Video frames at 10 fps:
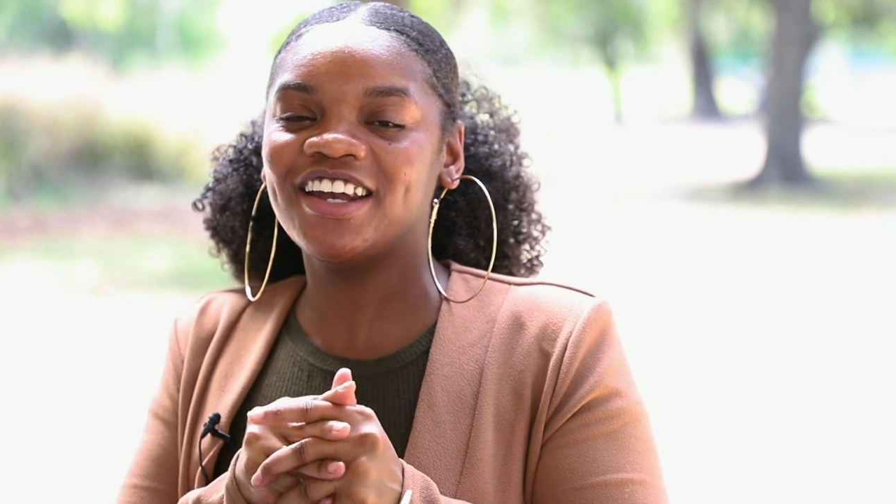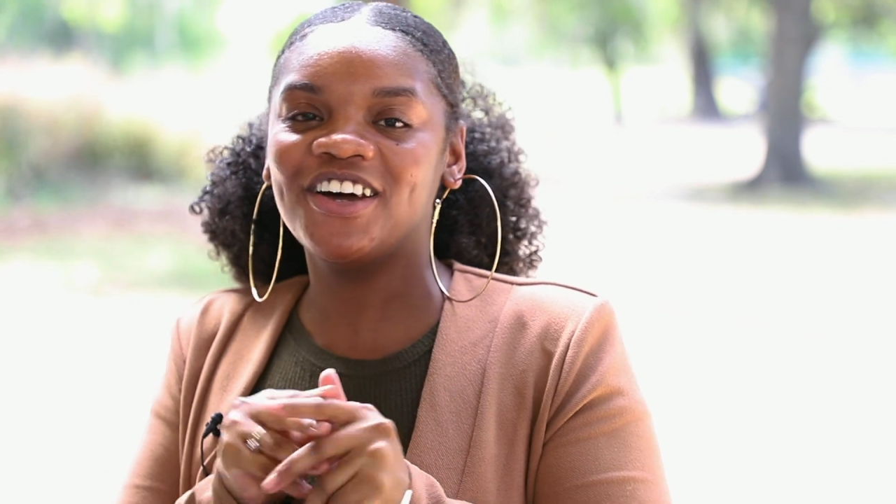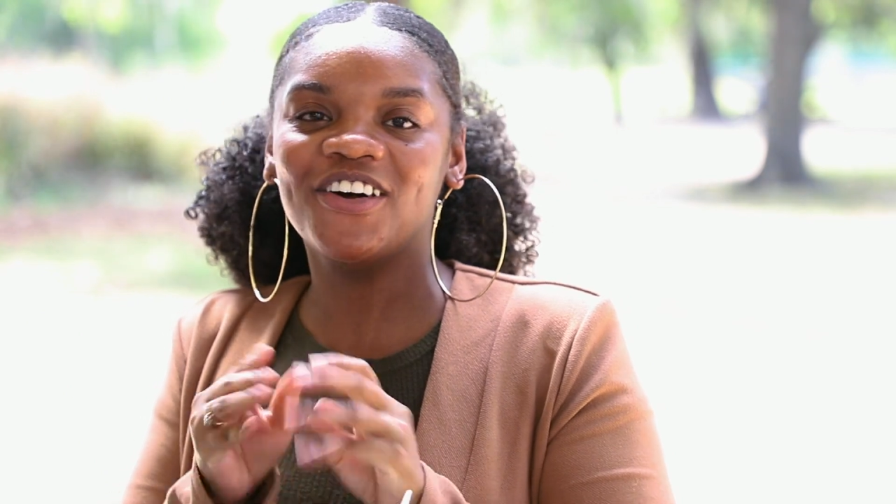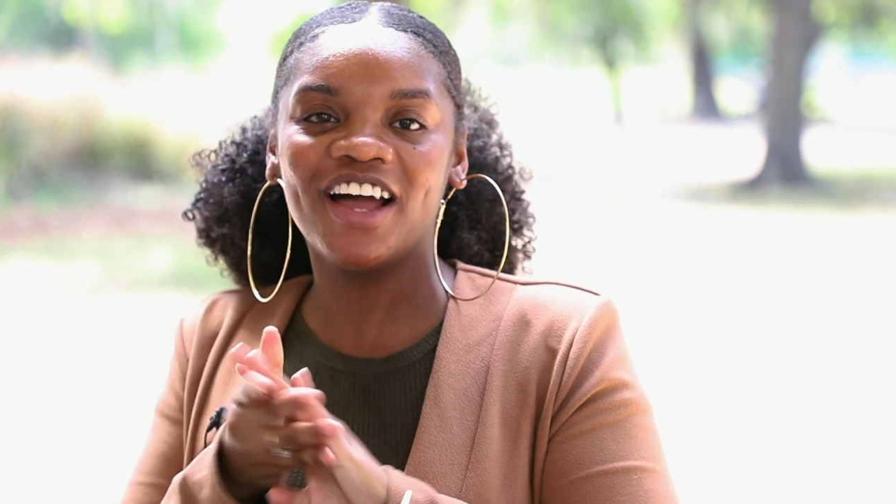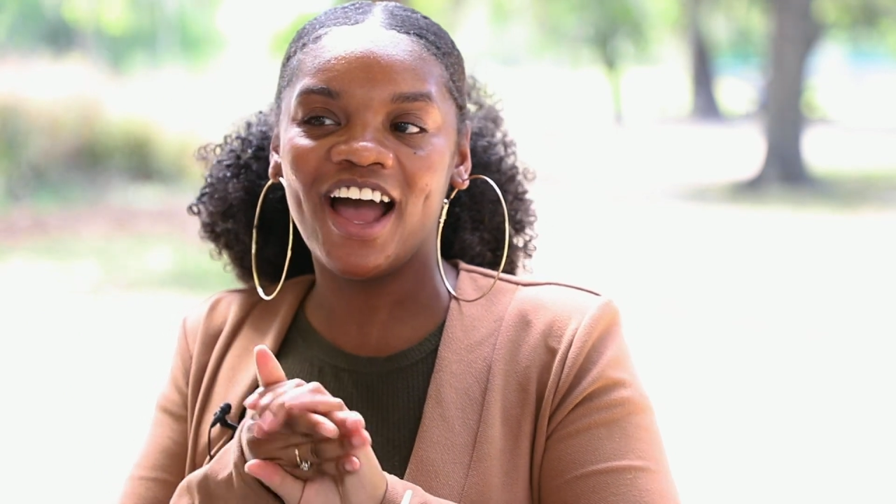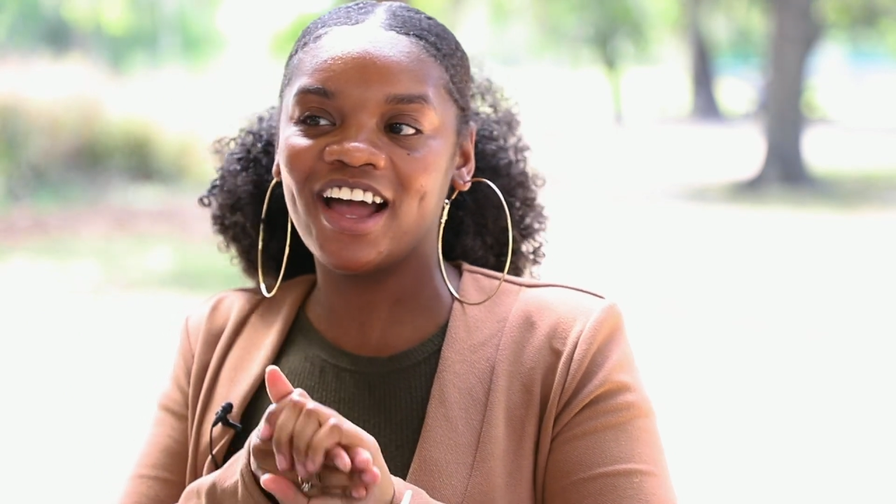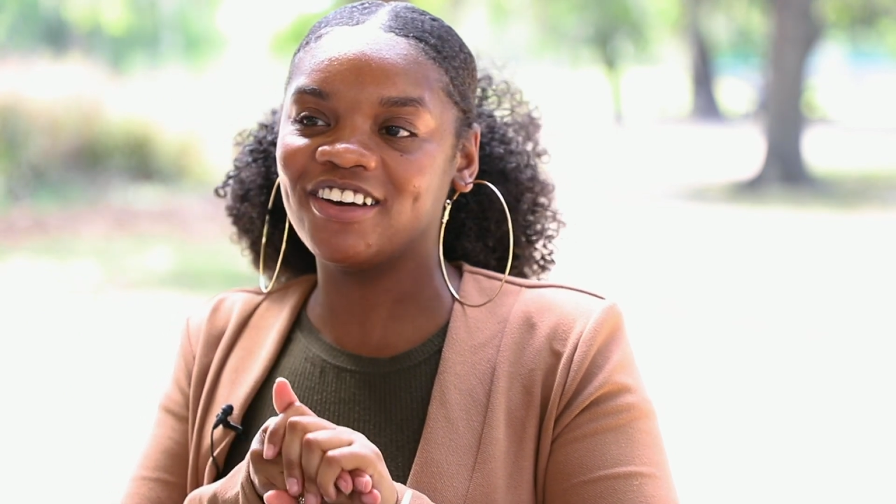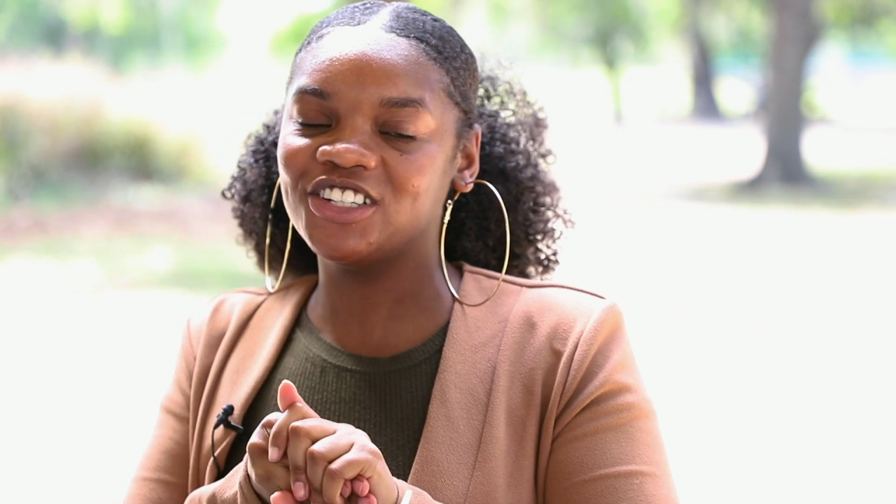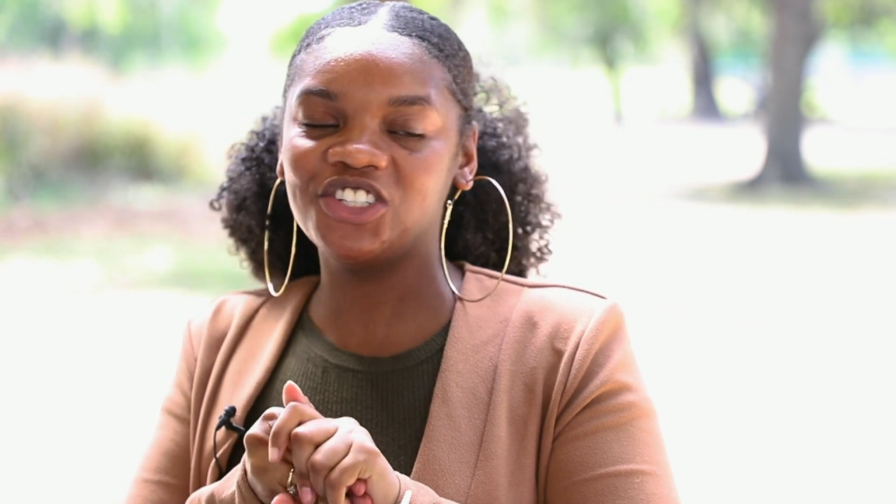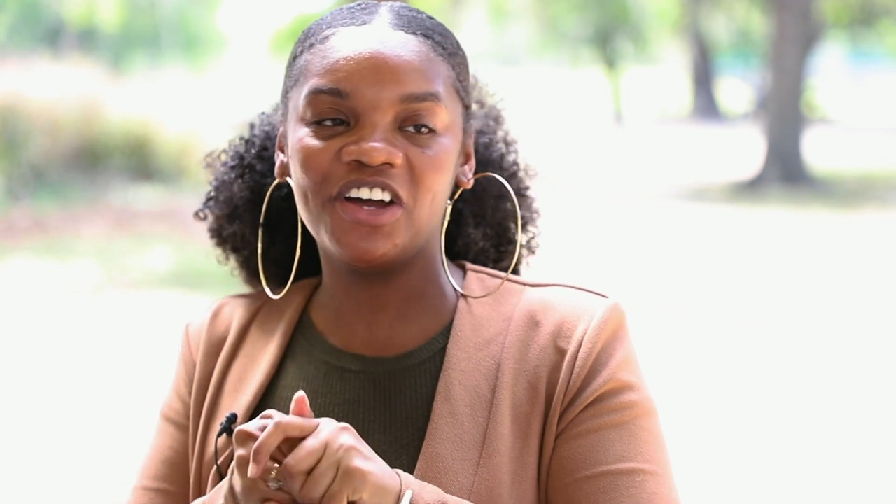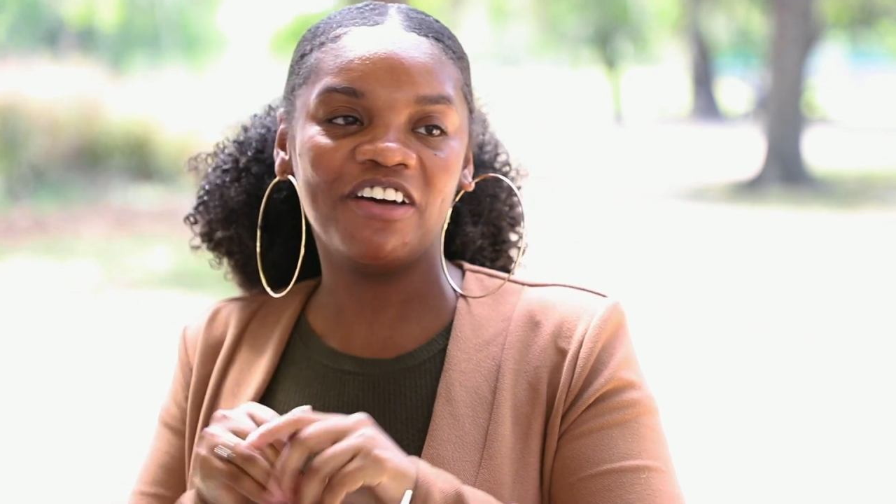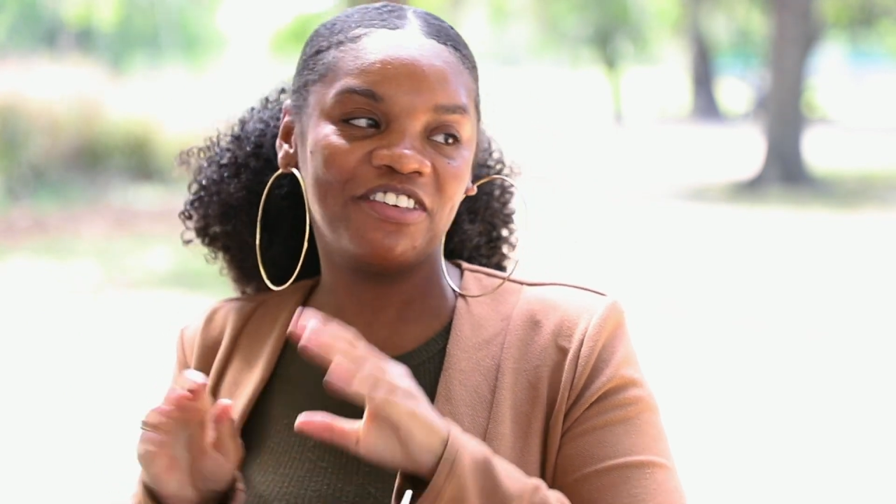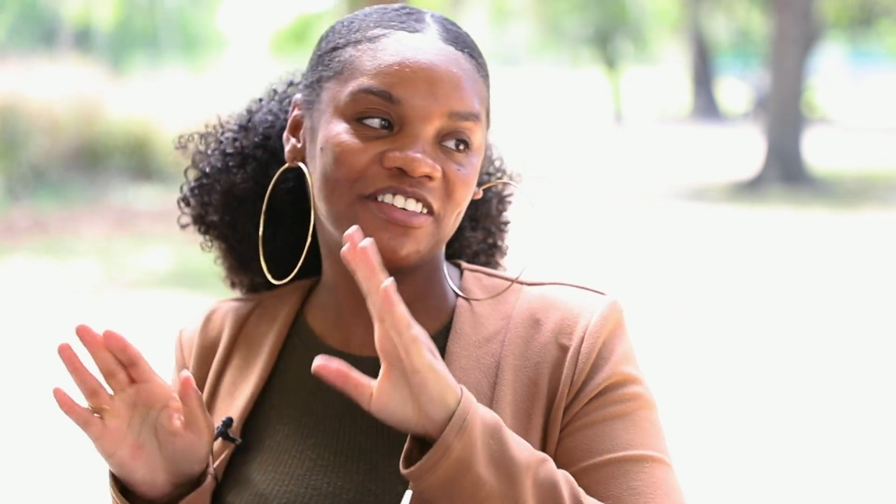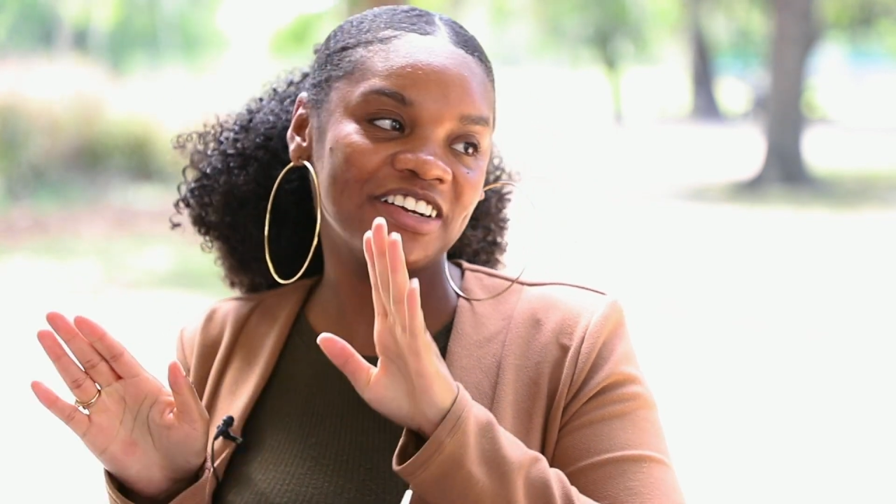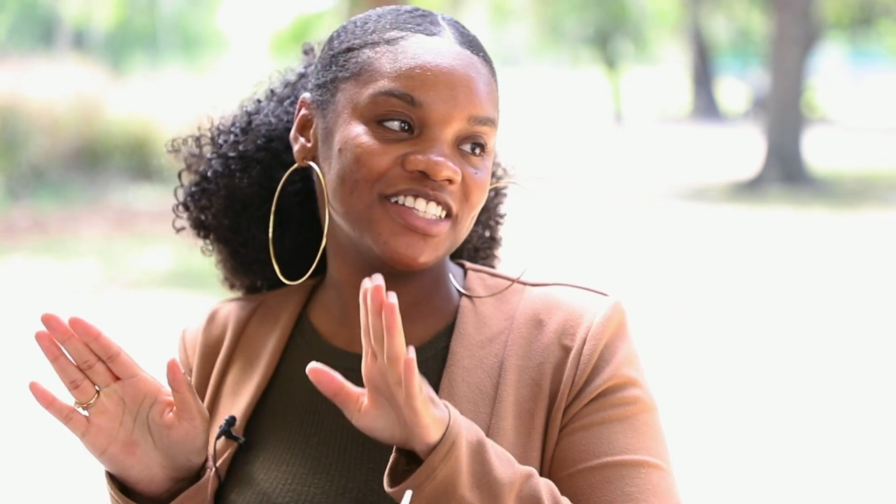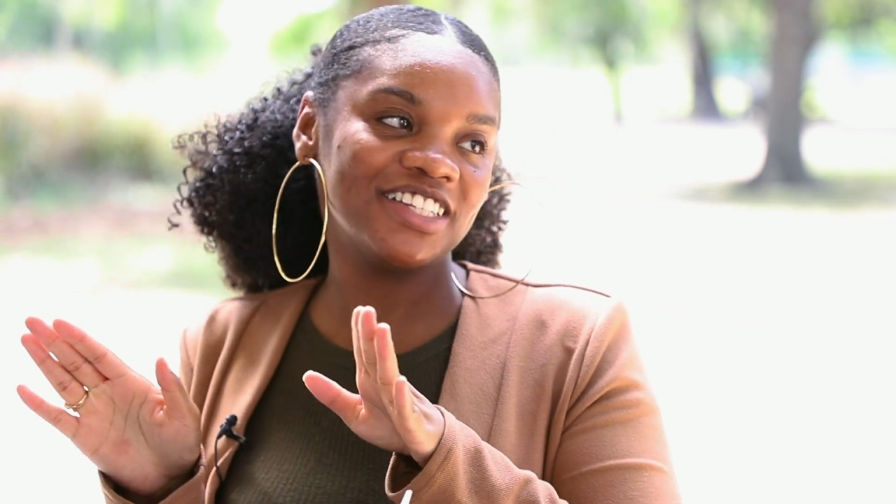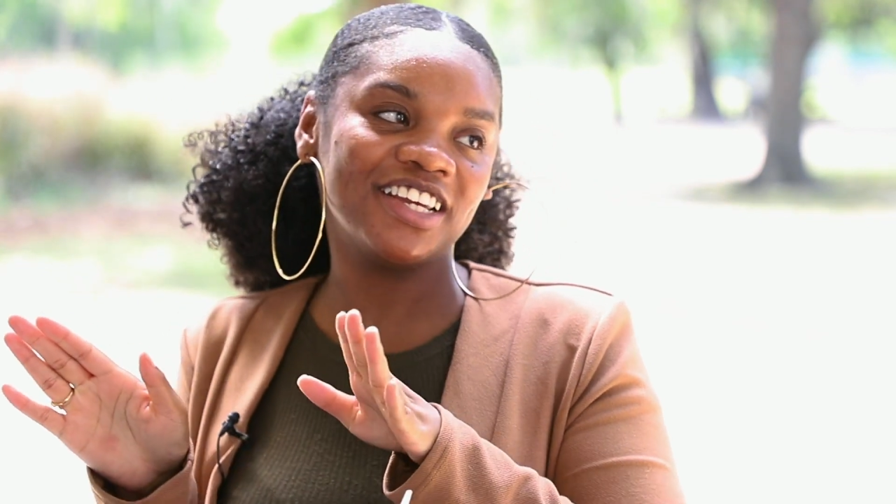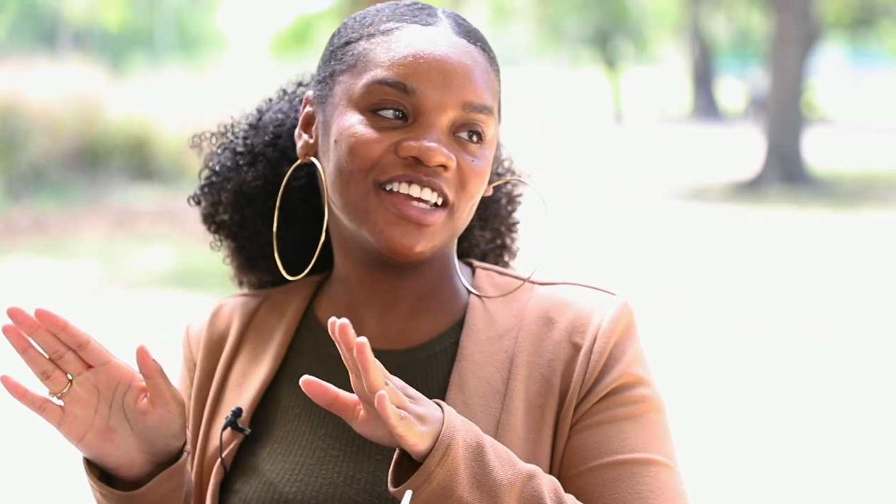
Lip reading: know God gonna show out for the rest of the